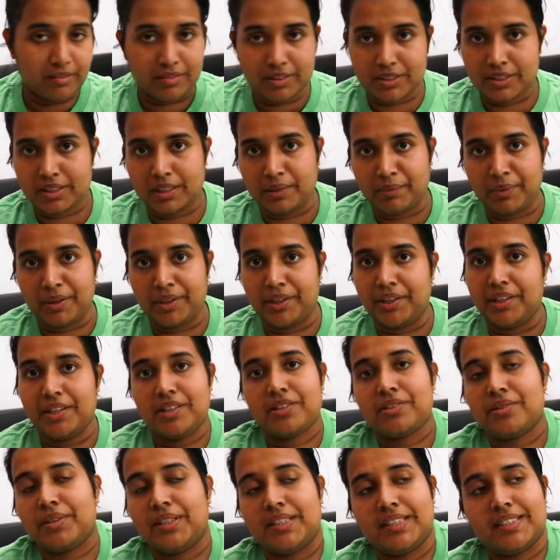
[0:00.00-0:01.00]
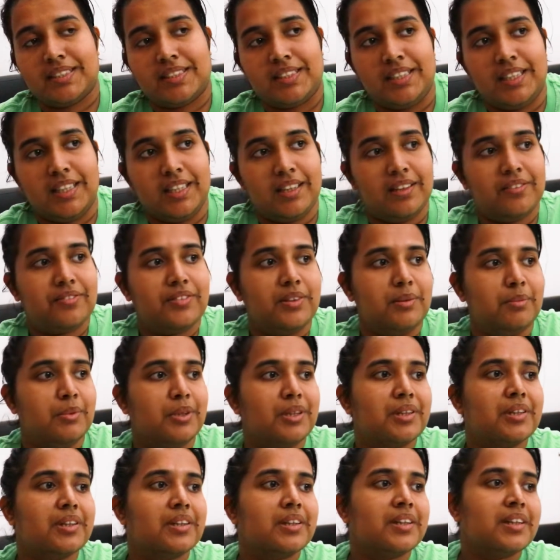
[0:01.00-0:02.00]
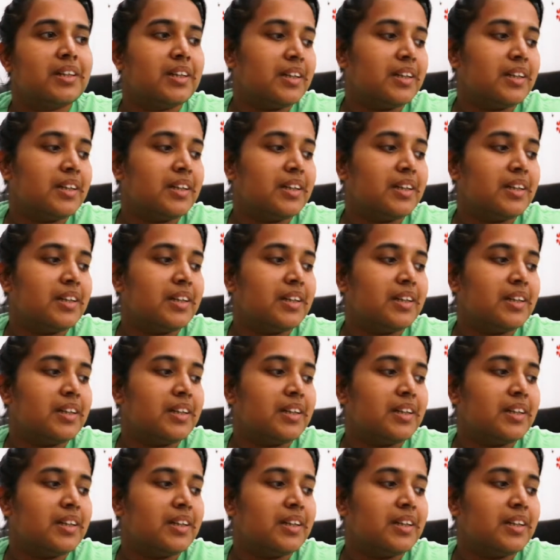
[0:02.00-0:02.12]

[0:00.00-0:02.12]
first time I read it, so I just DNF'd the book.